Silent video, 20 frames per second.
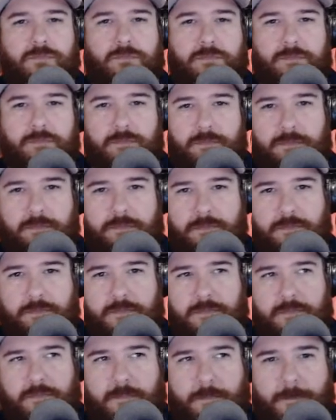
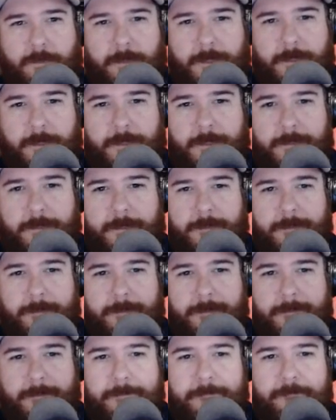
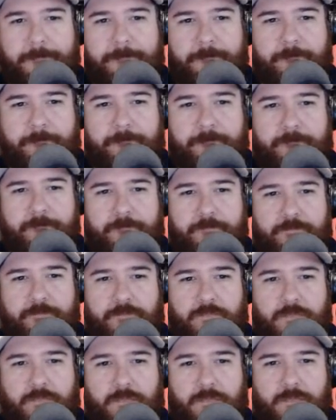
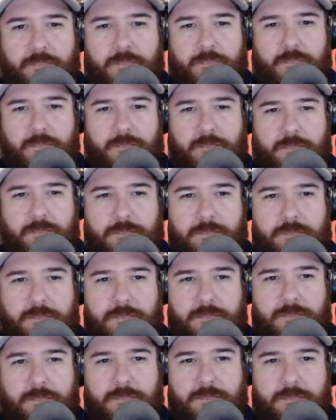
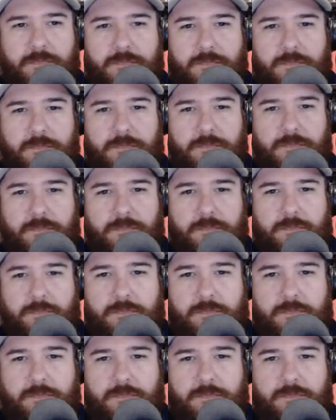(silent)